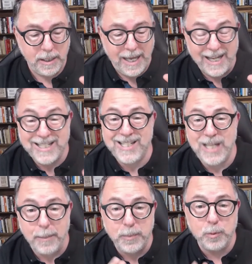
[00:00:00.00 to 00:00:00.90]

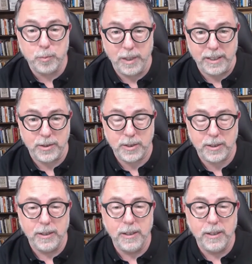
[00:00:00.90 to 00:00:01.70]
accept risk